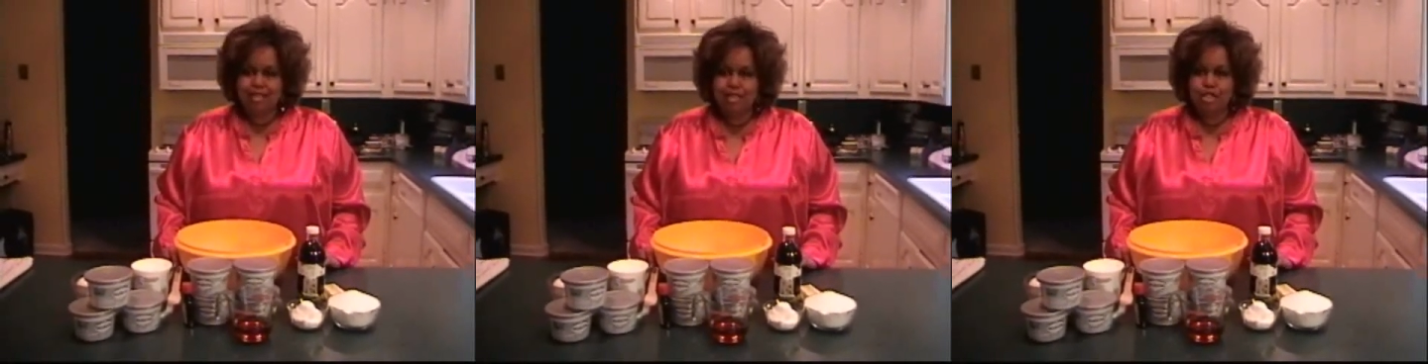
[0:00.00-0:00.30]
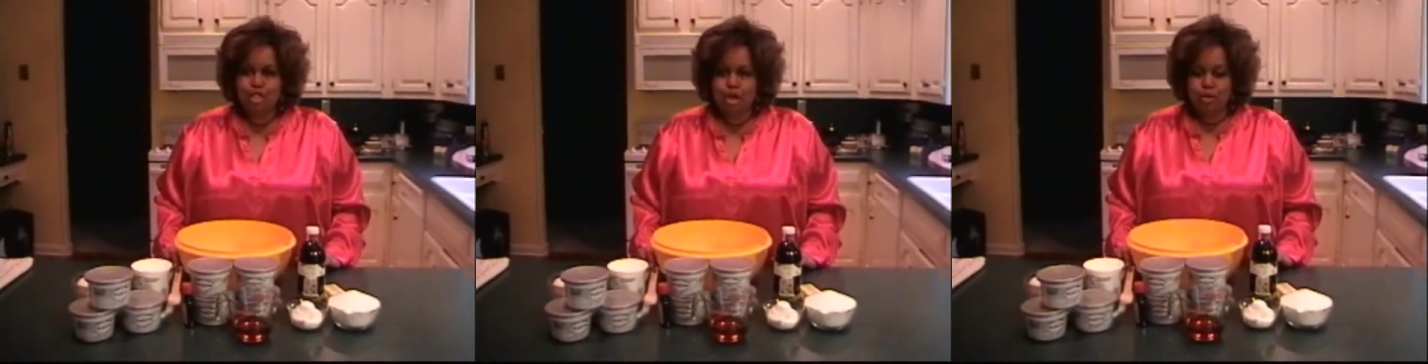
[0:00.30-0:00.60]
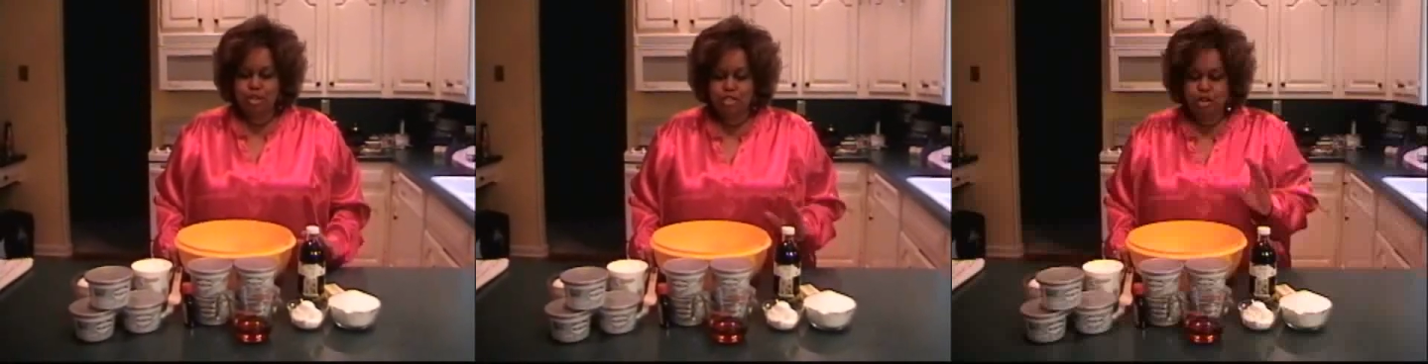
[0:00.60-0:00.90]
So
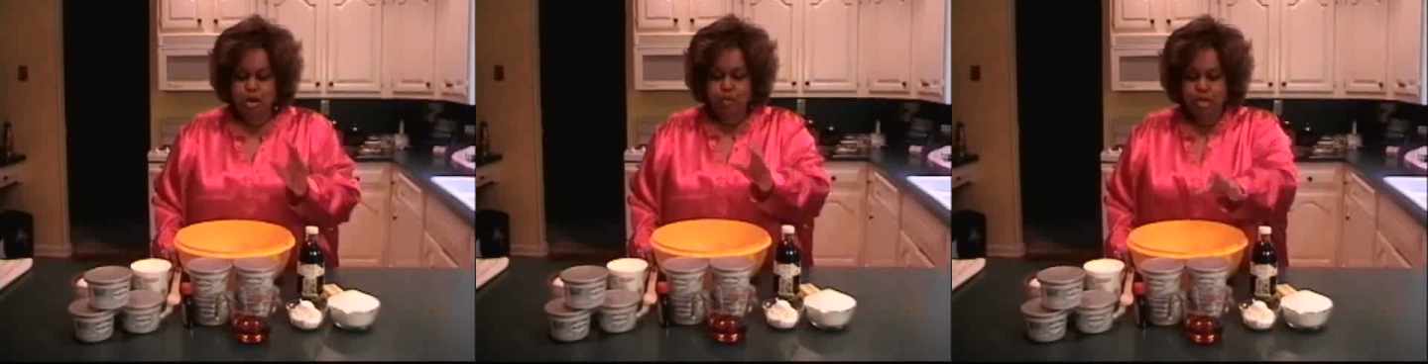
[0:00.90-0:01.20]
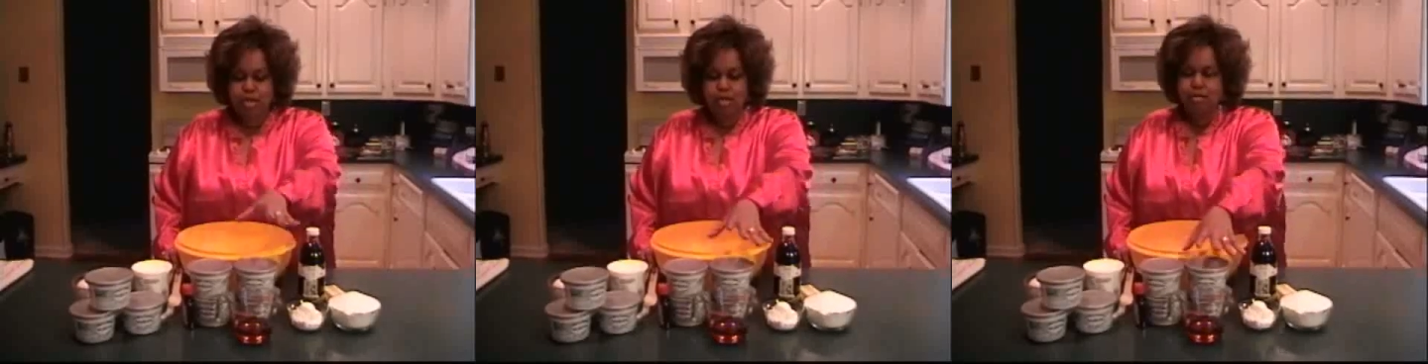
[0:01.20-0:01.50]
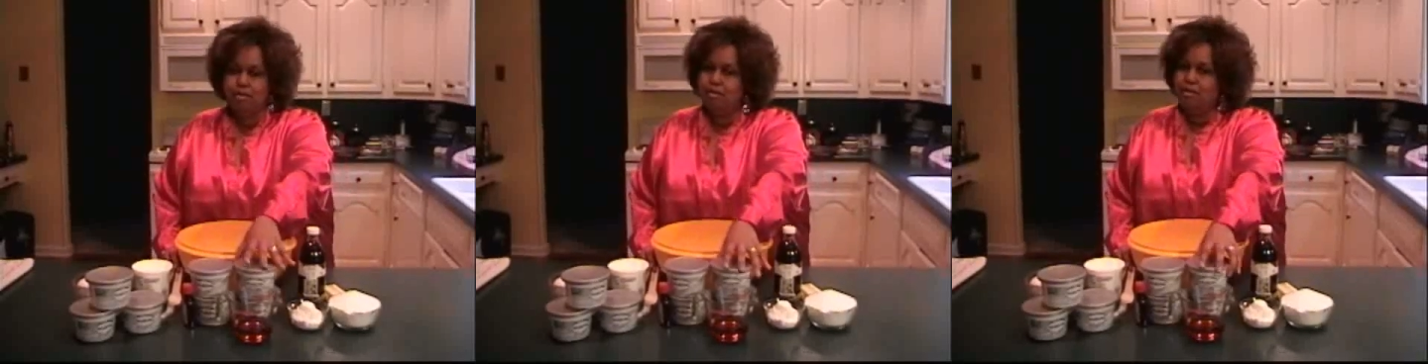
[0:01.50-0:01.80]
we start with
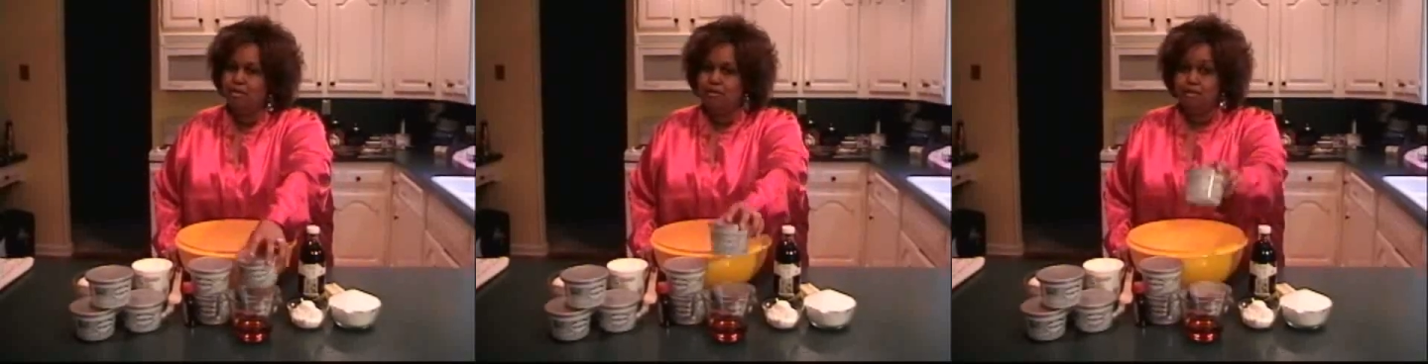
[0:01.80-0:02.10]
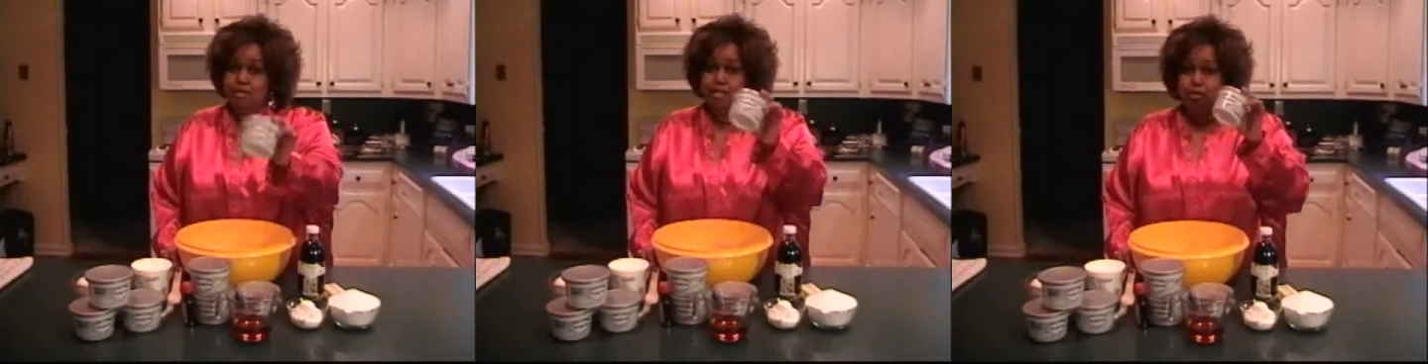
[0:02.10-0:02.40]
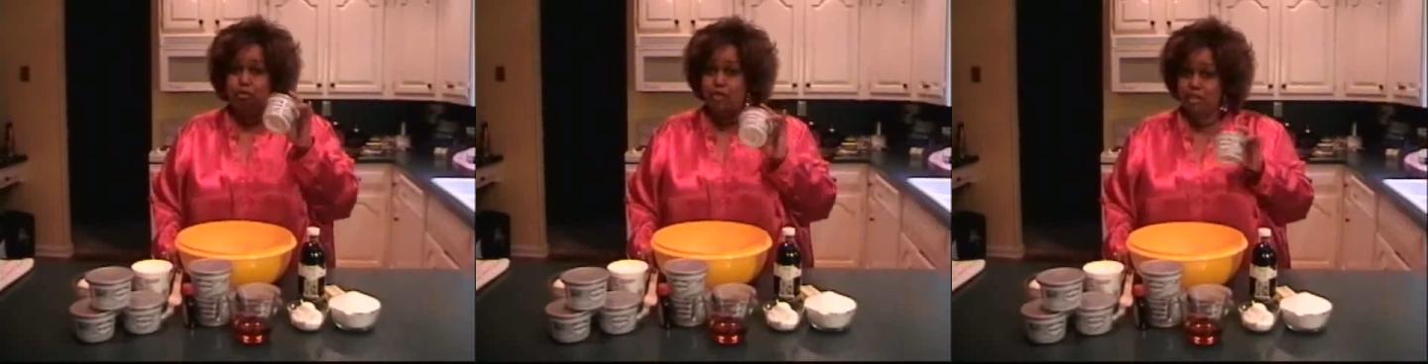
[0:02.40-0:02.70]
some
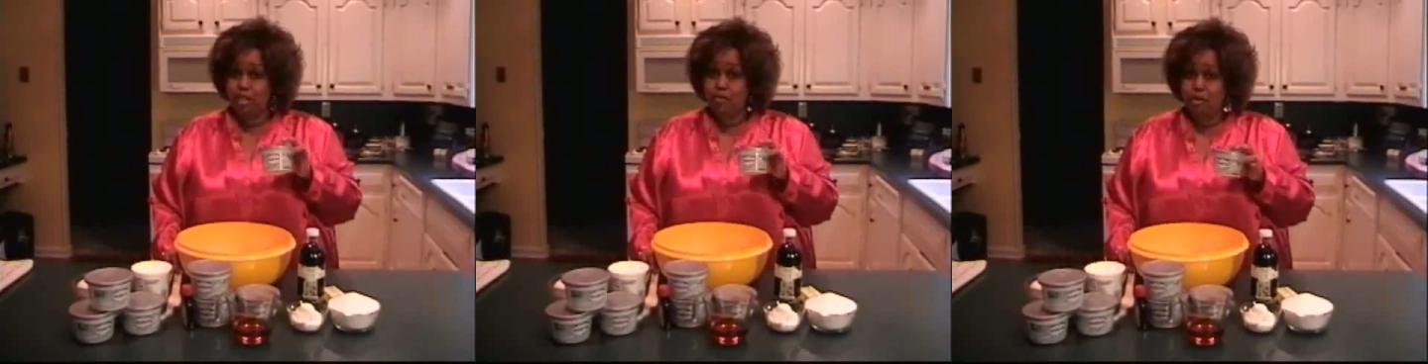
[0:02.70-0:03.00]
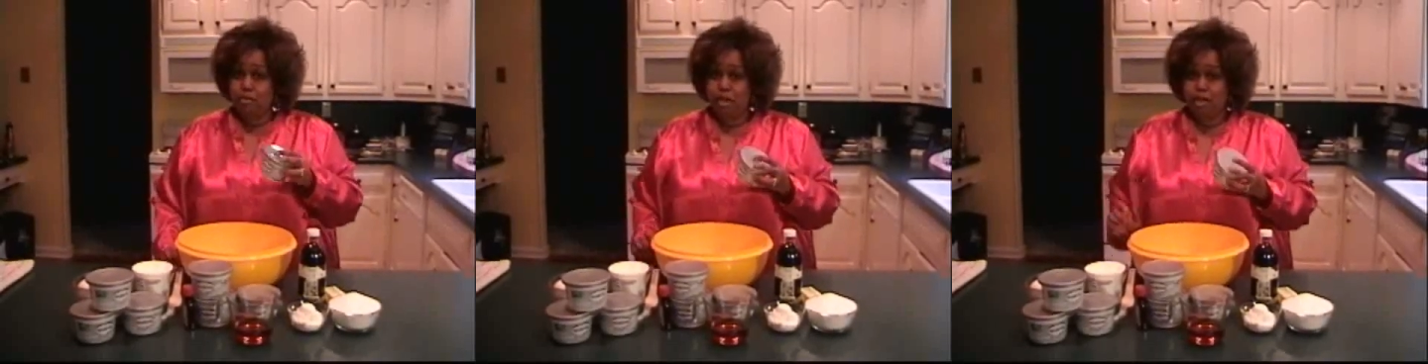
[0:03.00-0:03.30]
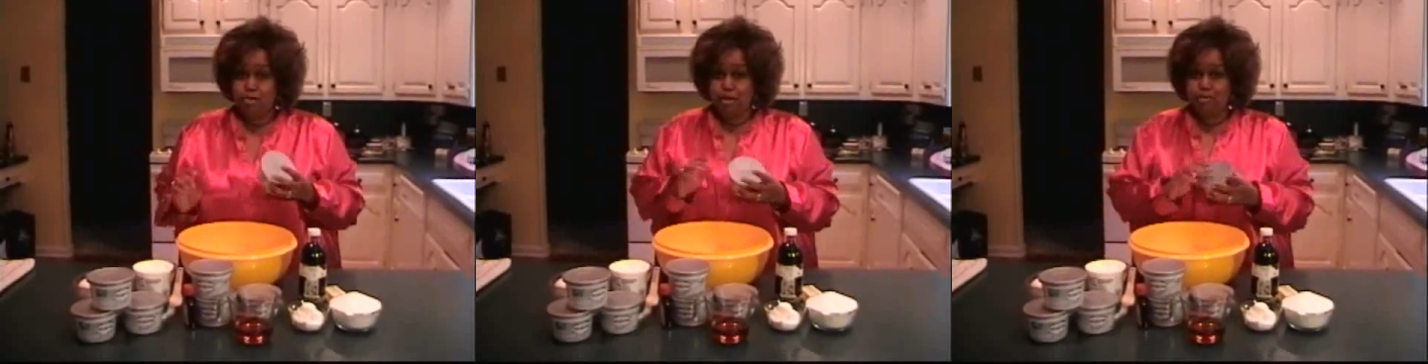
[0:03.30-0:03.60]
Philadelphia brand
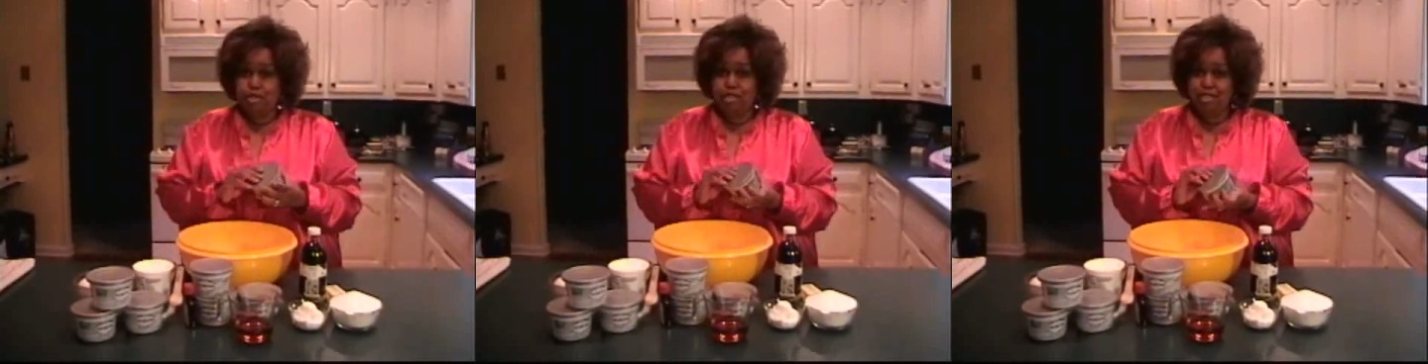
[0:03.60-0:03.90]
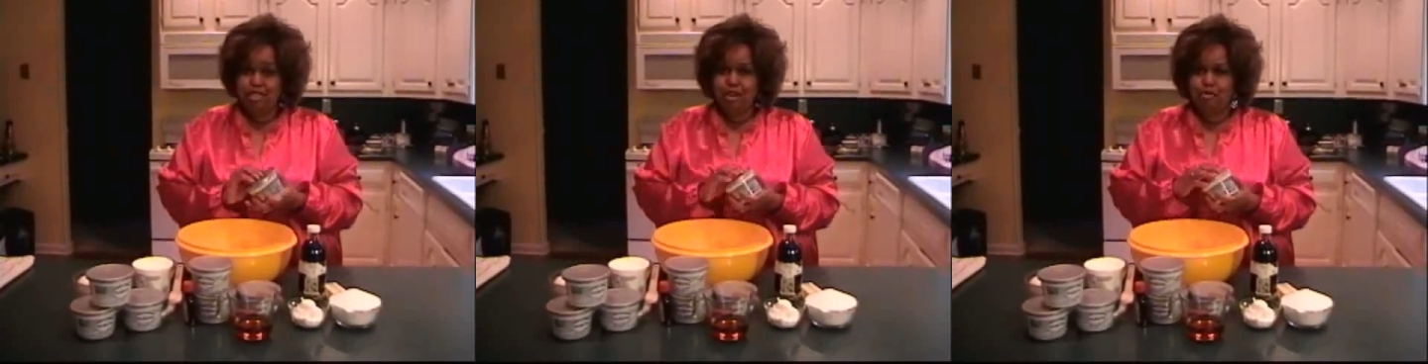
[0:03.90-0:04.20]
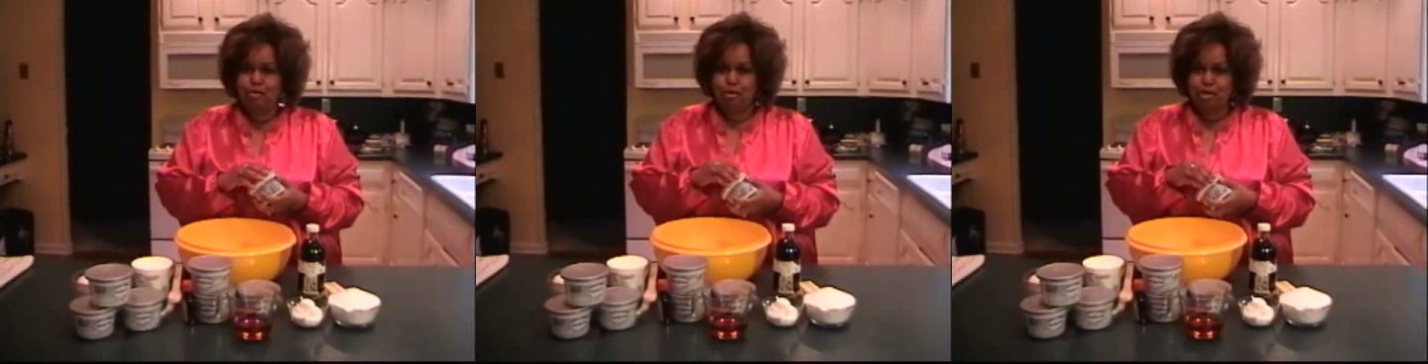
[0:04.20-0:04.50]
cream cheese,
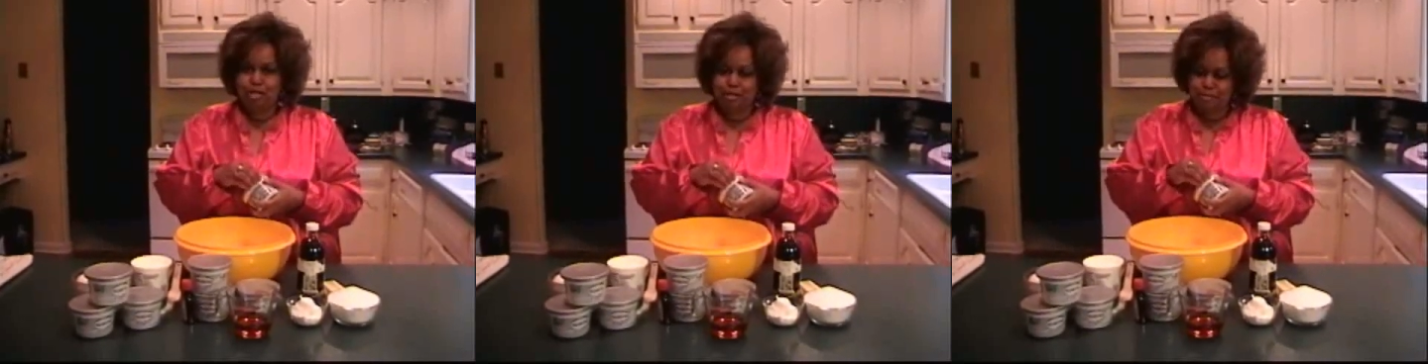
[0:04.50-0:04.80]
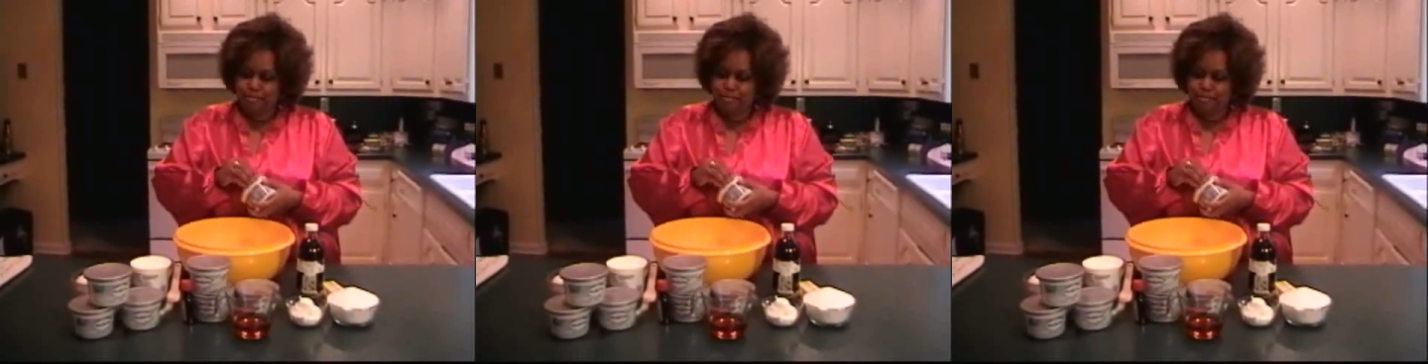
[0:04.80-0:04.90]
of course.